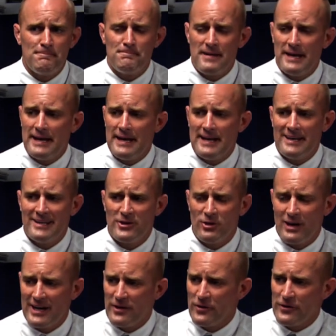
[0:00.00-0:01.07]
and, you know,
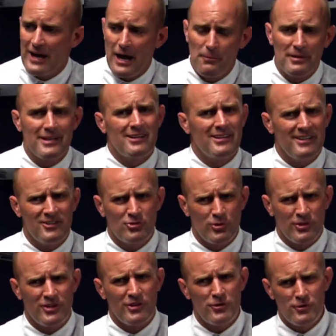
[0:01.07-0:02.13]
I heard how many kids were
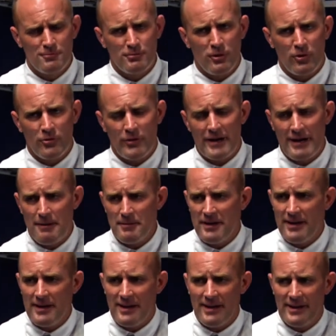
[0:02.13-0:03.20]
in the youth program,
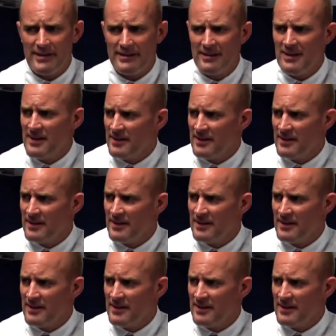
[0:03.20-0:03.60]
and